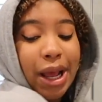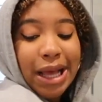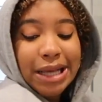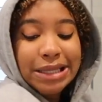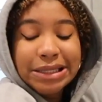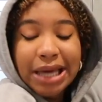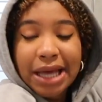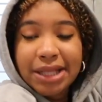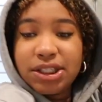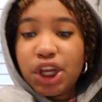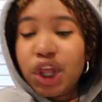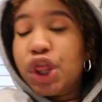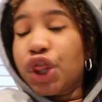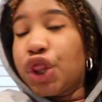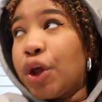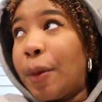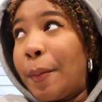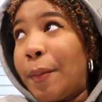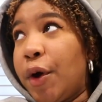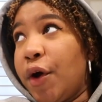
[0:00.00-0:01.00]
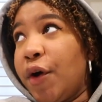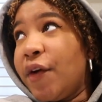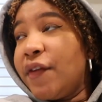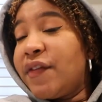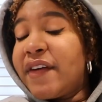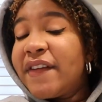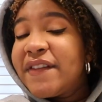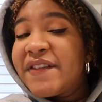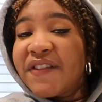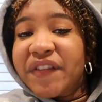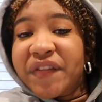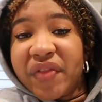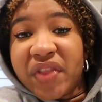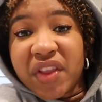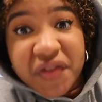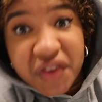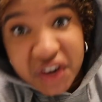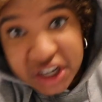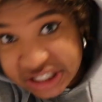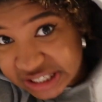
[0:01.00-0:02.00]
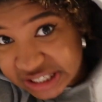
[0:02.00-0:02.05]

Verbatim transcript: Is that the move for